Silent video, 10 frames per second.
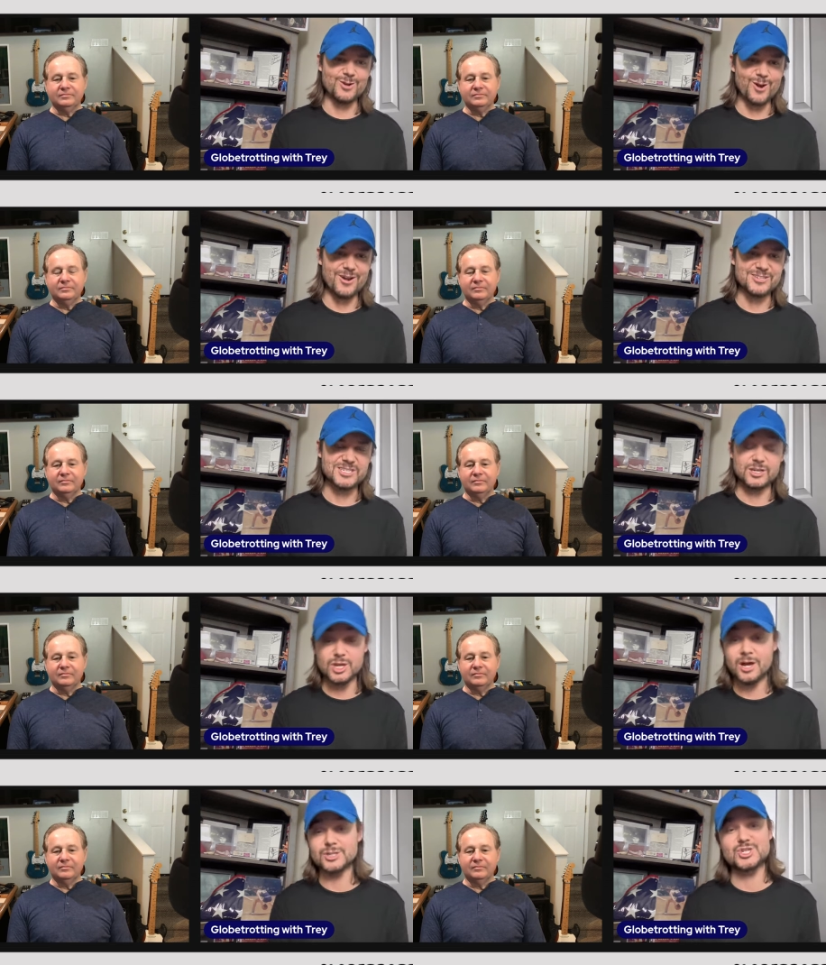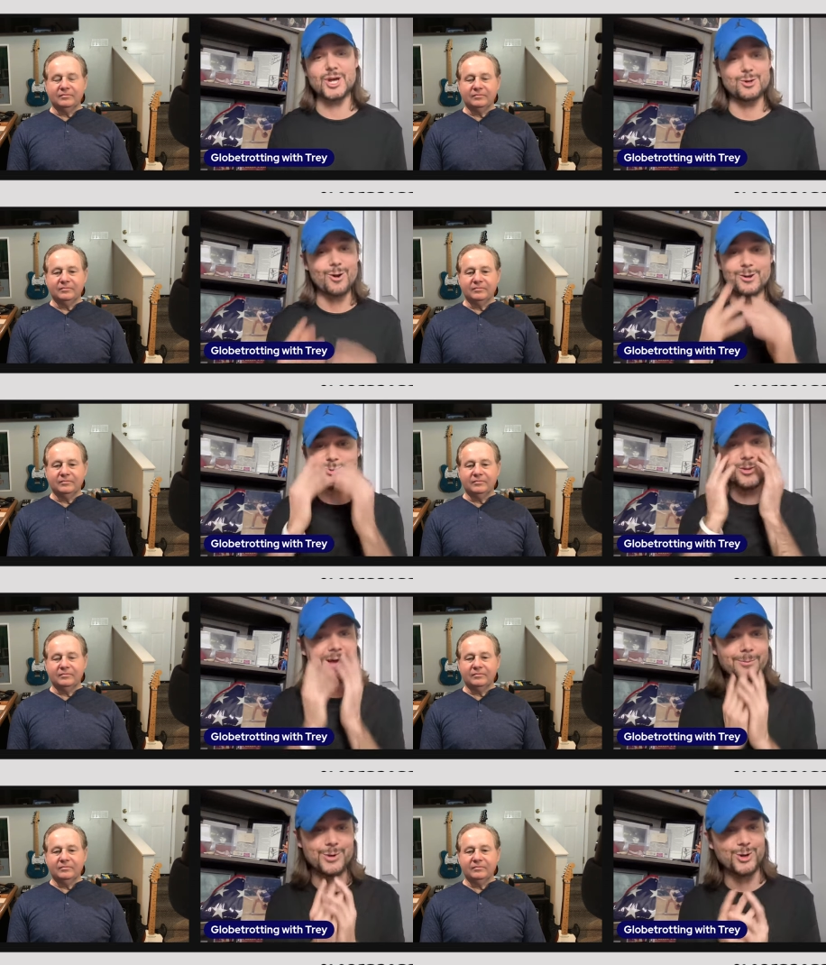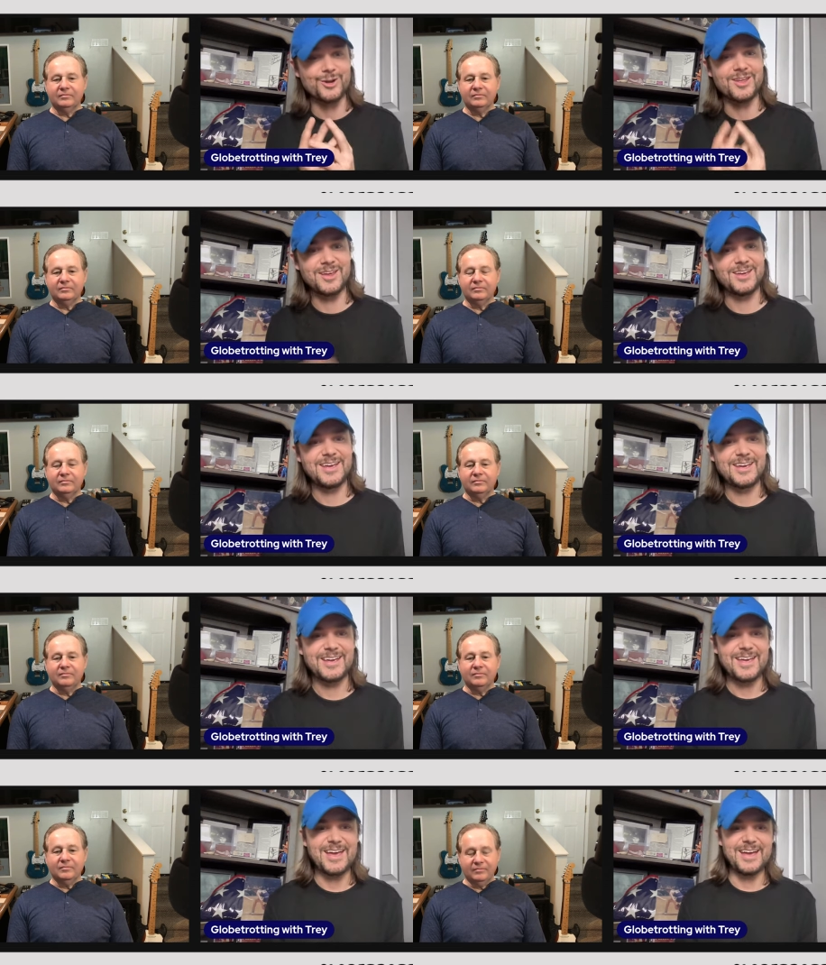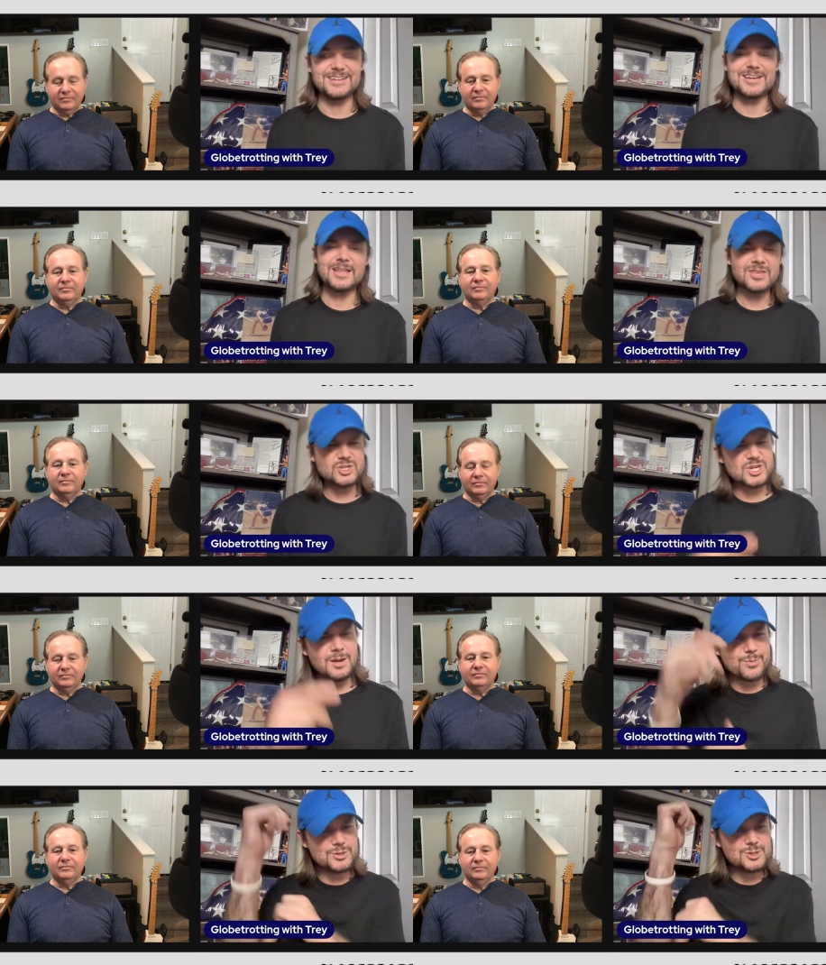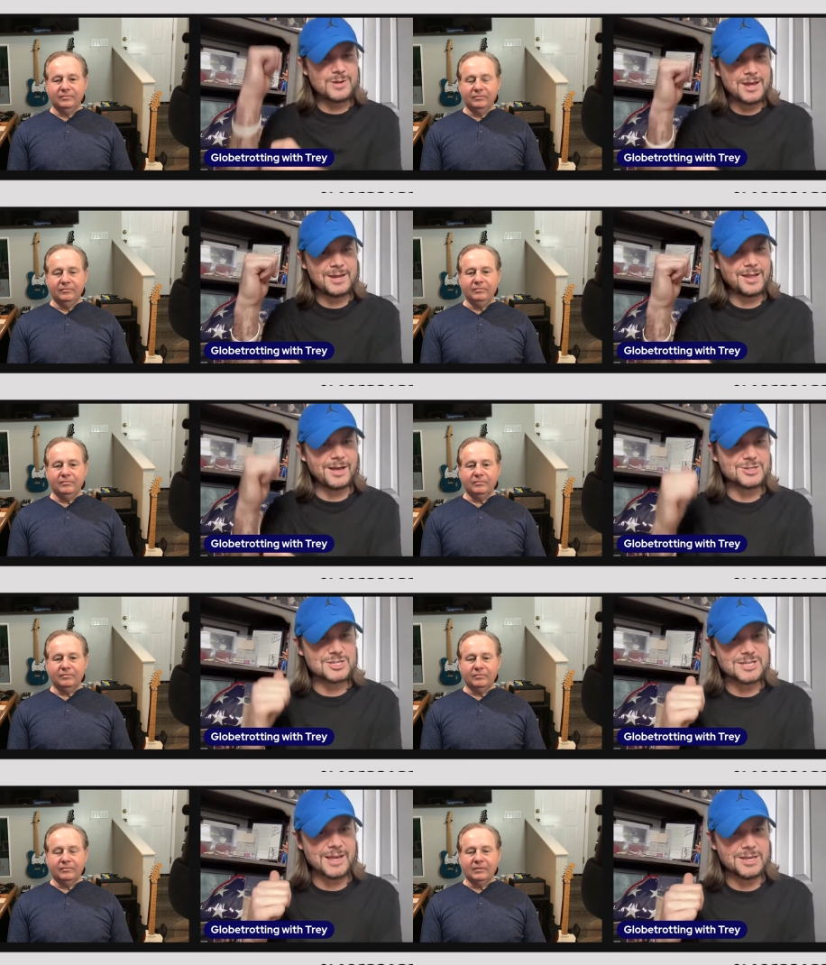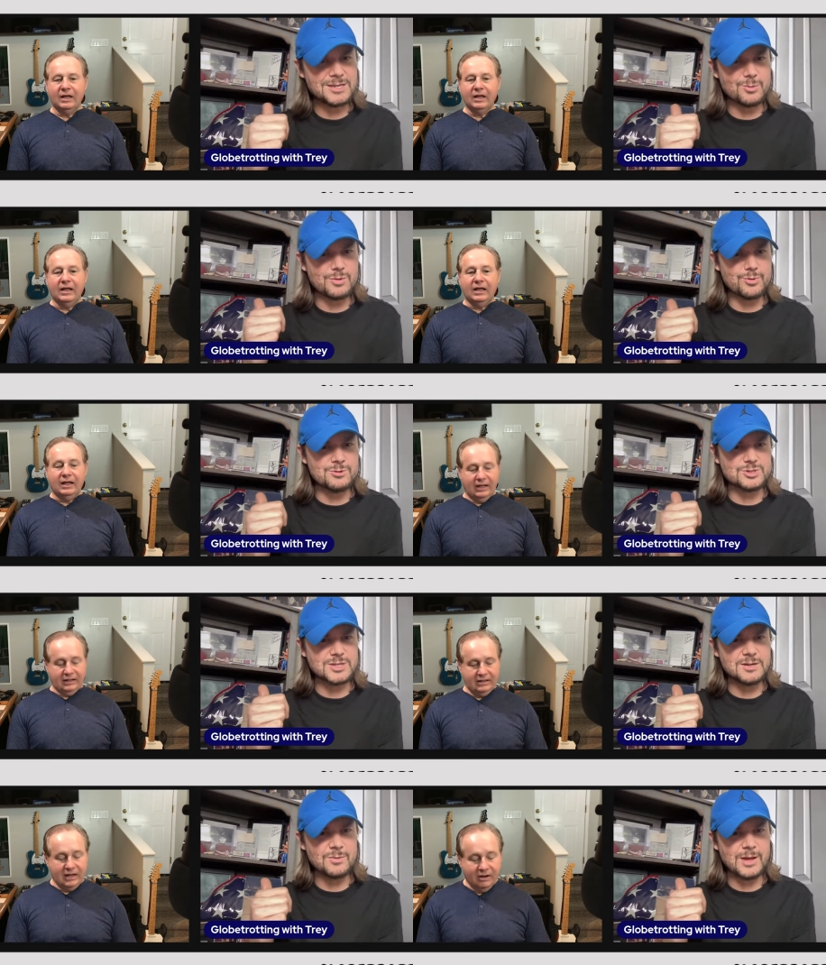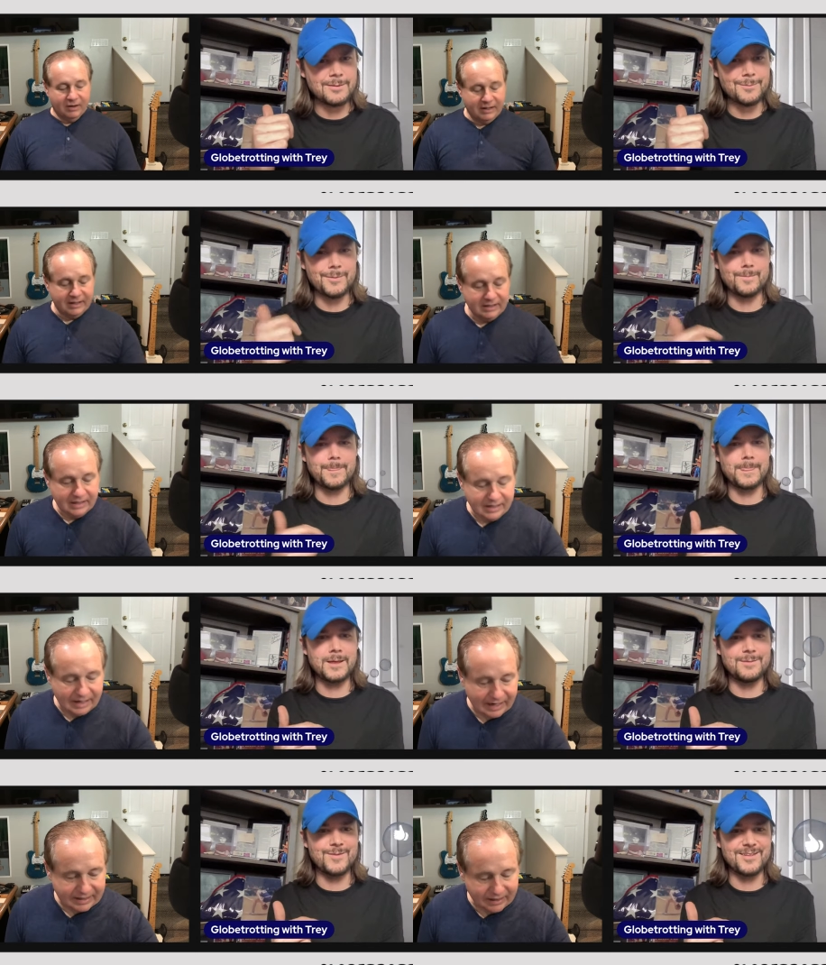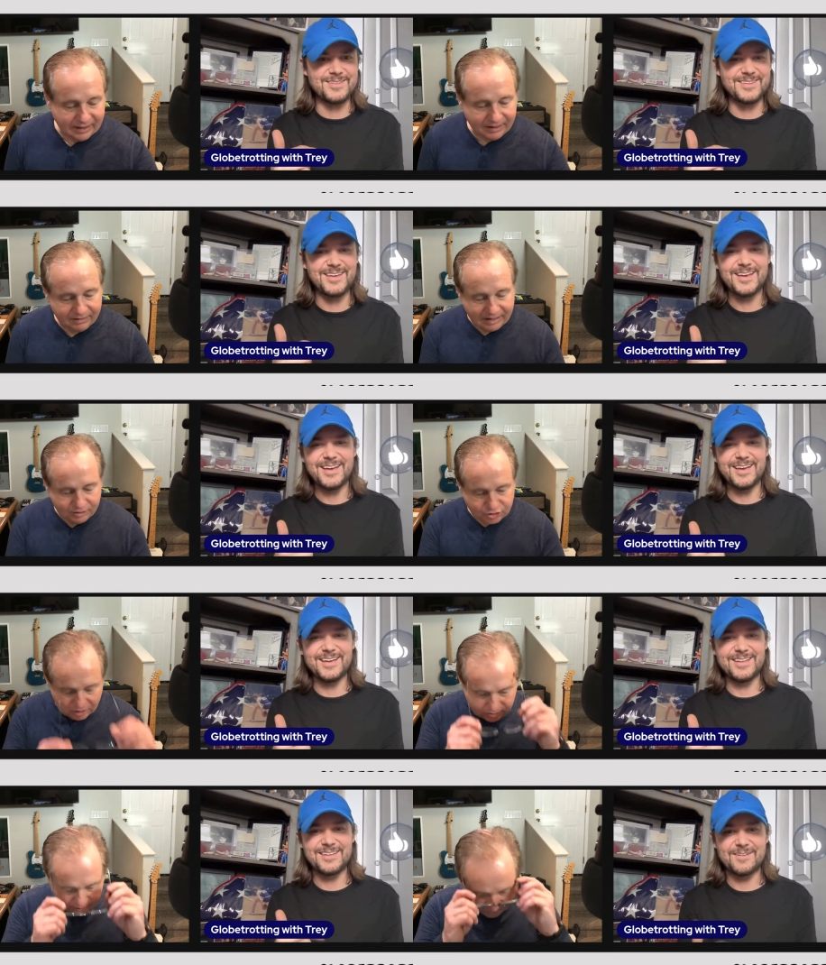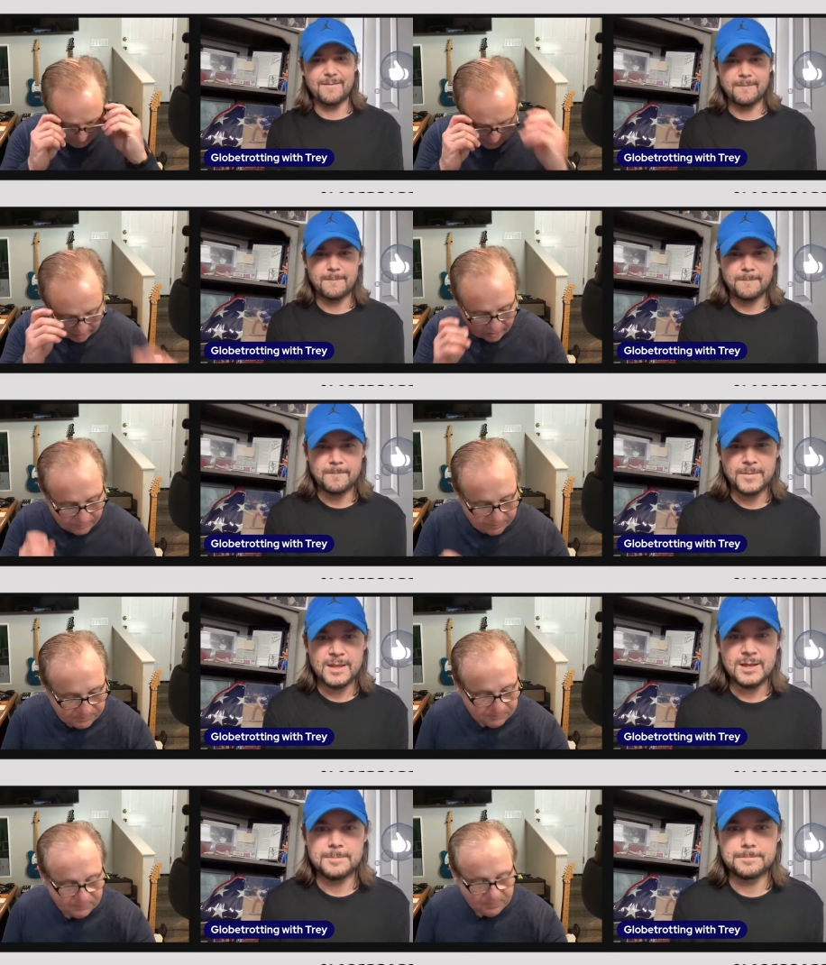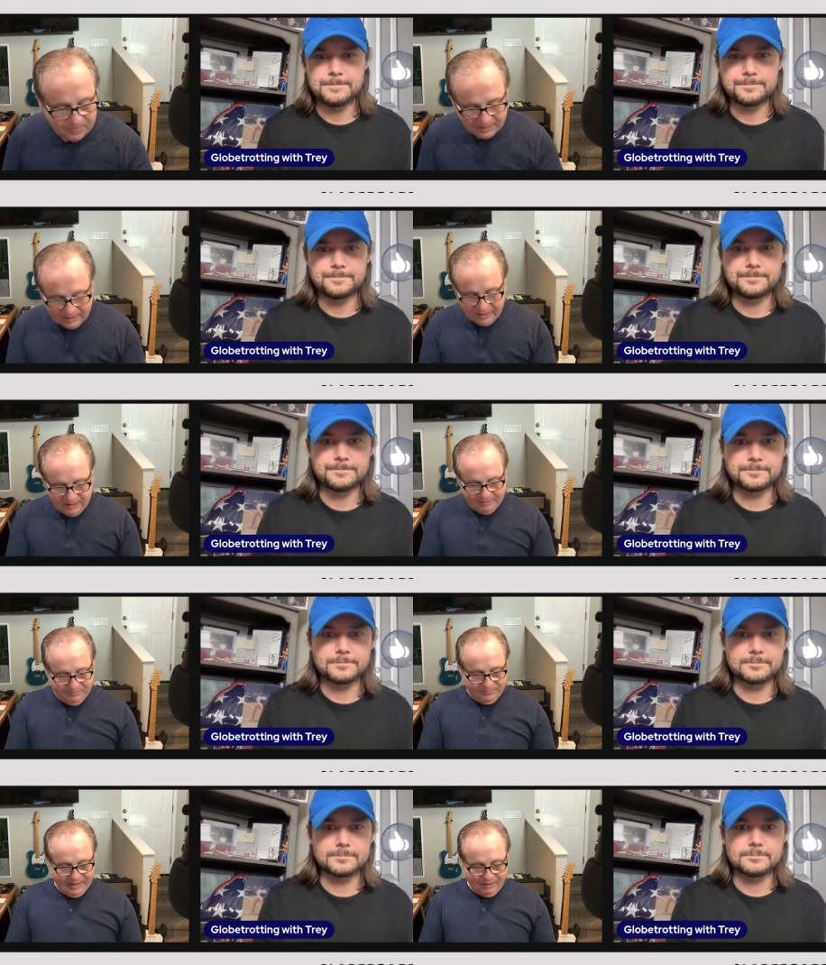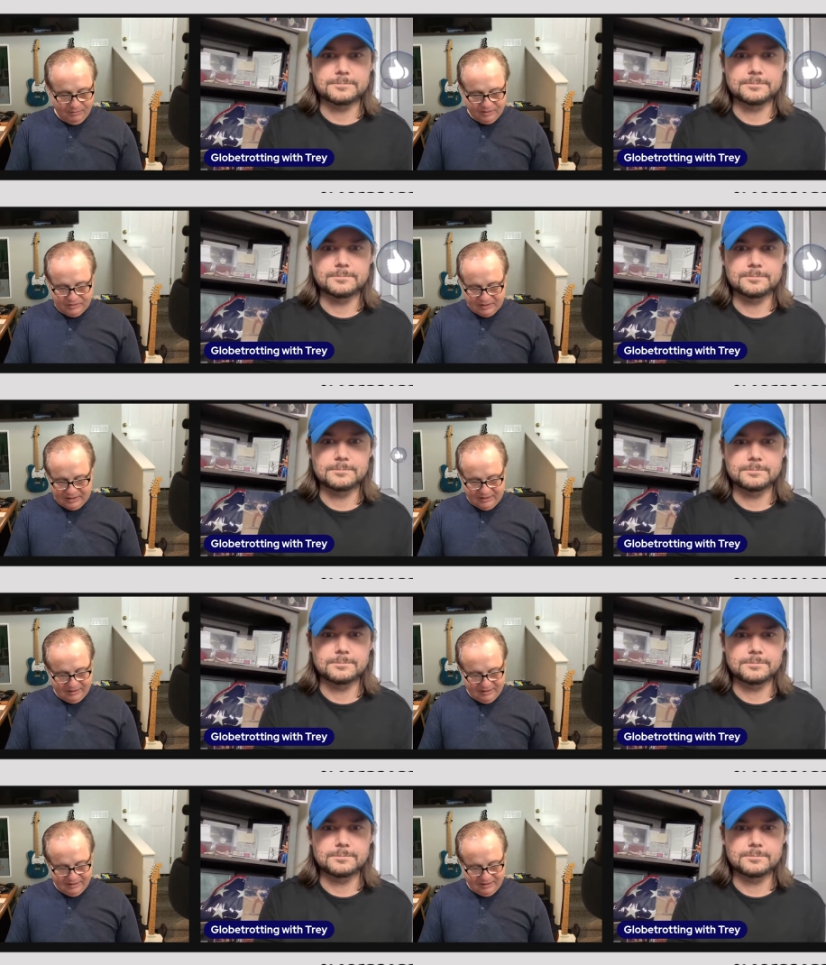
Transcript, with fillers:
Speaker 1: Norris, a young Chuck Norris without a beard. And I think Chuck put you in a headlock just like he did with Bruce. You know
Speaker 2: what he did? I can uh, I'll show you the photo. Um, that was uh,